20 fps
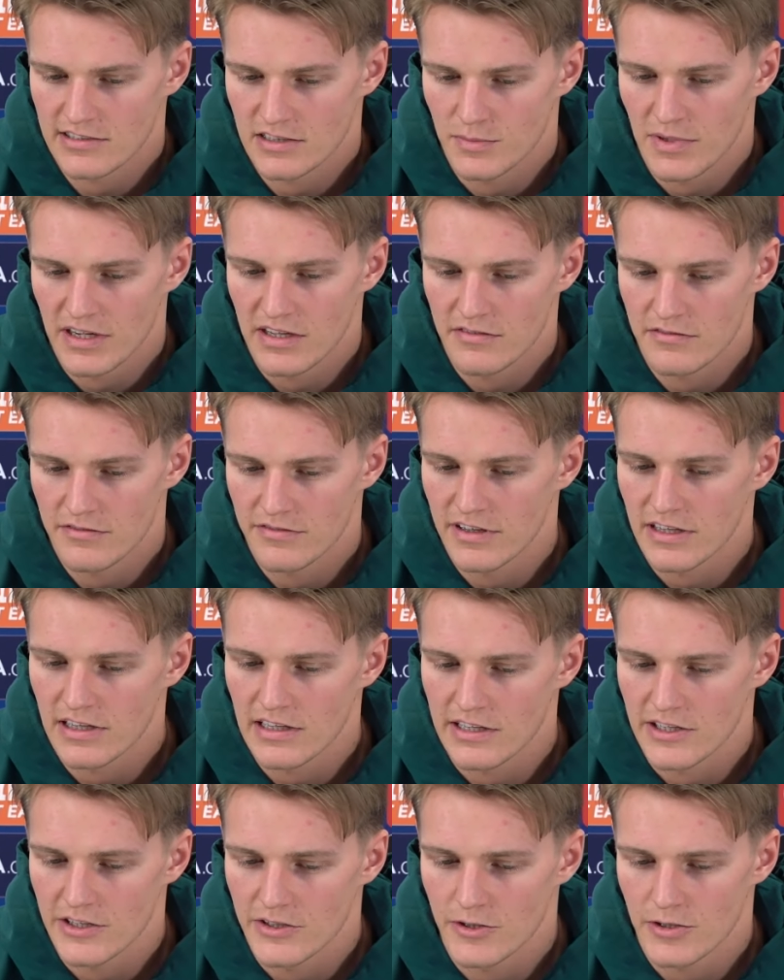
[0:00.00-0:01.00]
the main
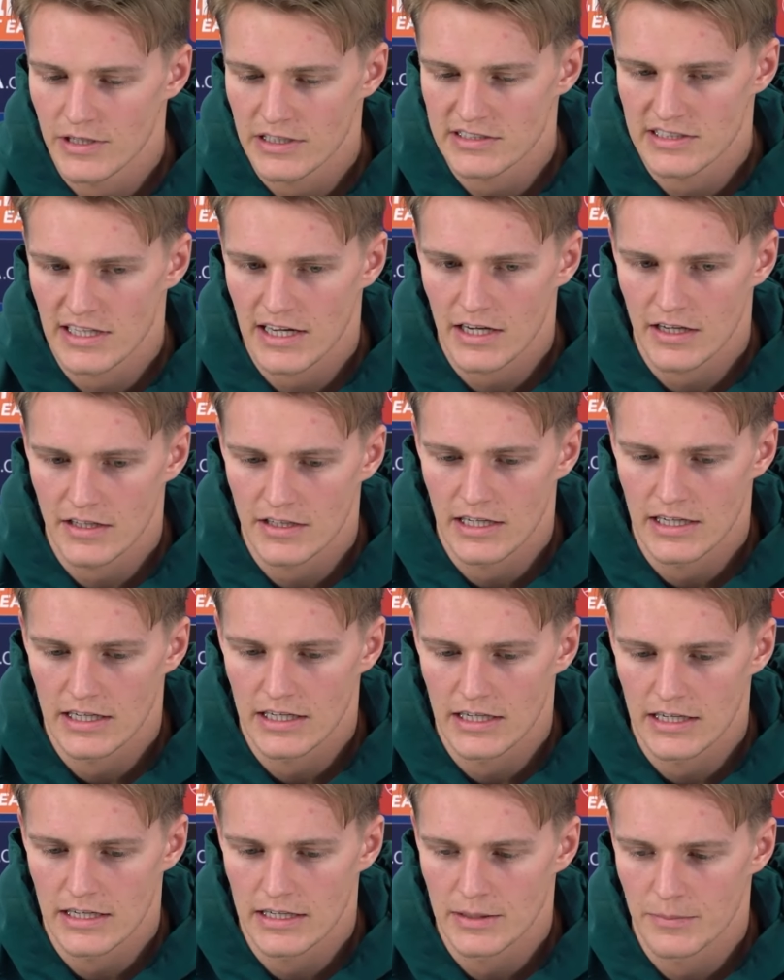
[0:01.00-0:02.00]
feeling. You know excited
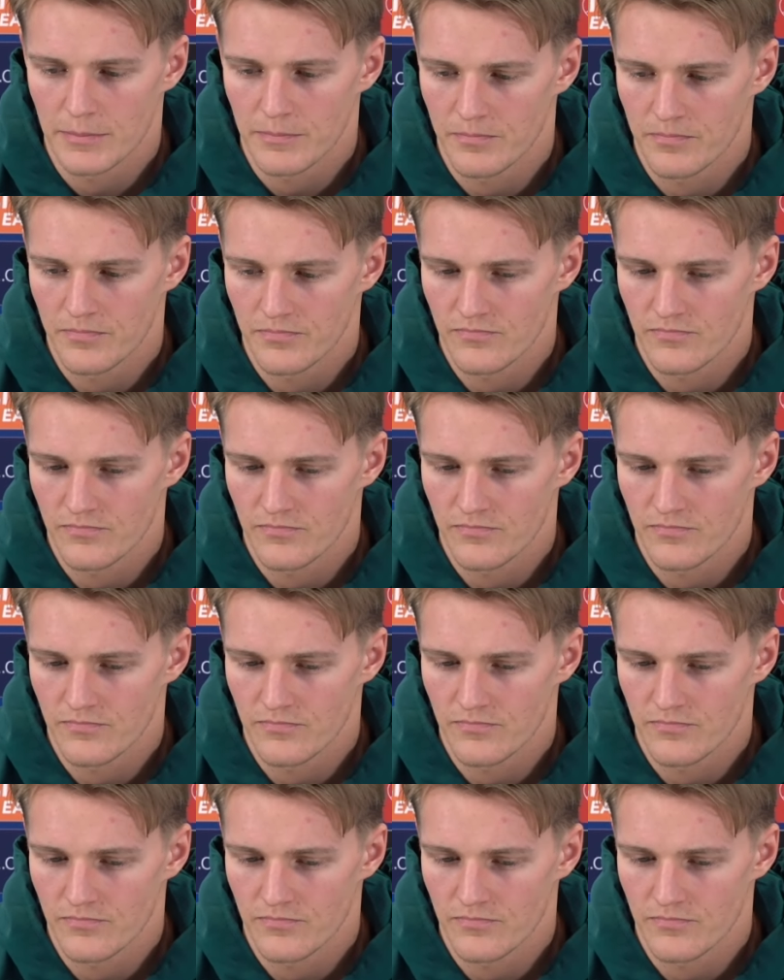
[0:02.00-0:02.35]
and. Um,